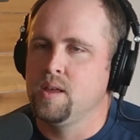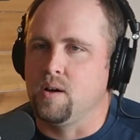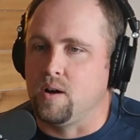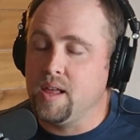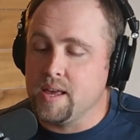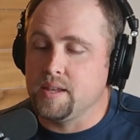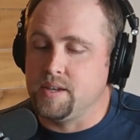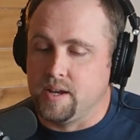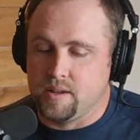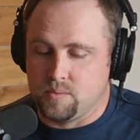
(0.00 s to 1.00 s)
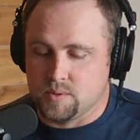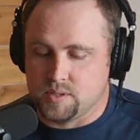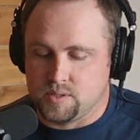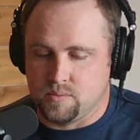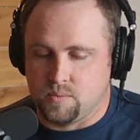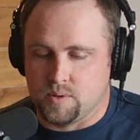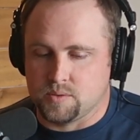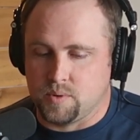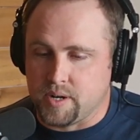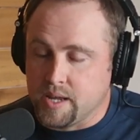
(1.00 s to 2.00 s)
All I had done was
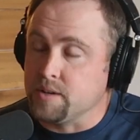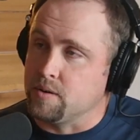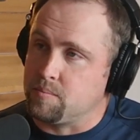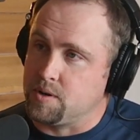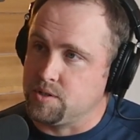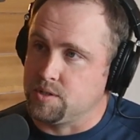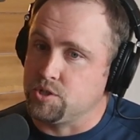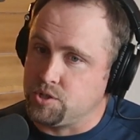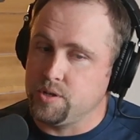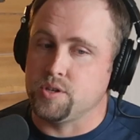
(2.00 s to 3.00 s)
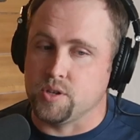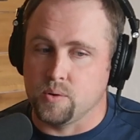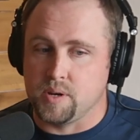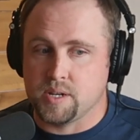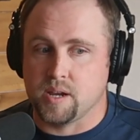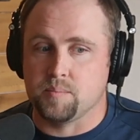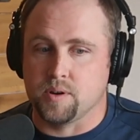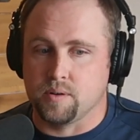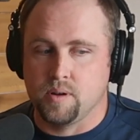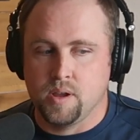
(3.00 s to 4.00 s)
what an ignorant person should do anytime
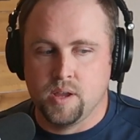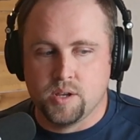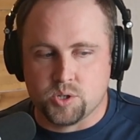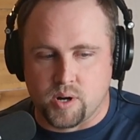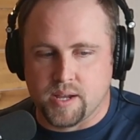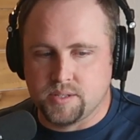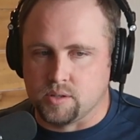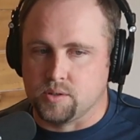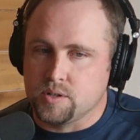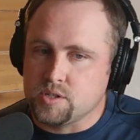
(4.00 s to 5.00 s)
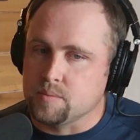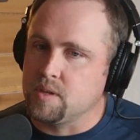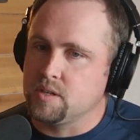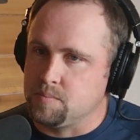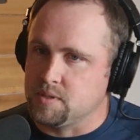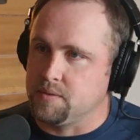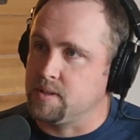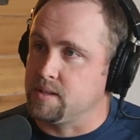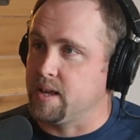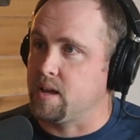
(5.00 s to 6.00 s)
you're trying to learn something
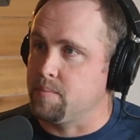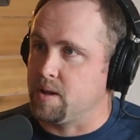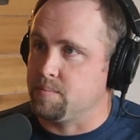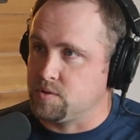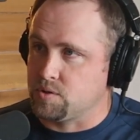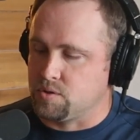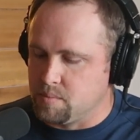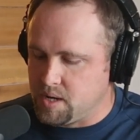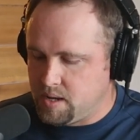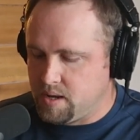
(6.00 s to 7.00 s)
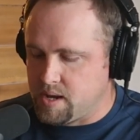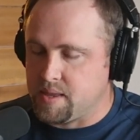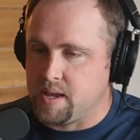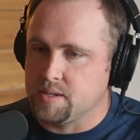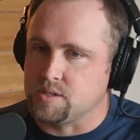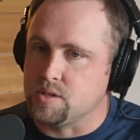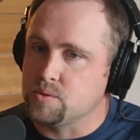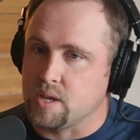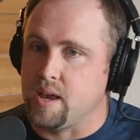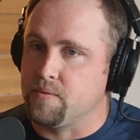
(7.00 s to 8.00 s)
specifically like about social media, and that is
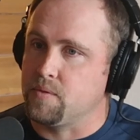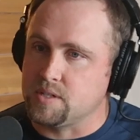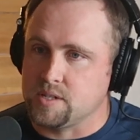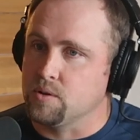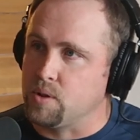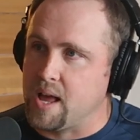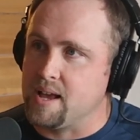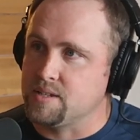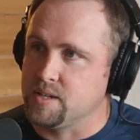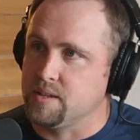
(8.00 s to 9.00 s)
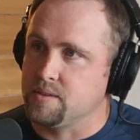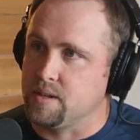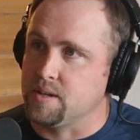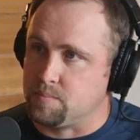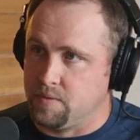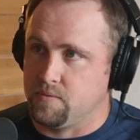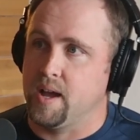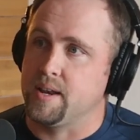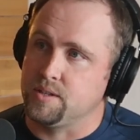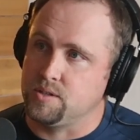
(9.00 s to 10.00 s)
use every single asset that is
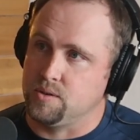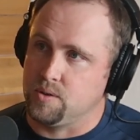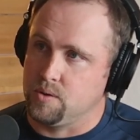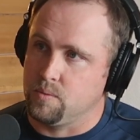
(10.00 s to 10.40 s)
provided to you.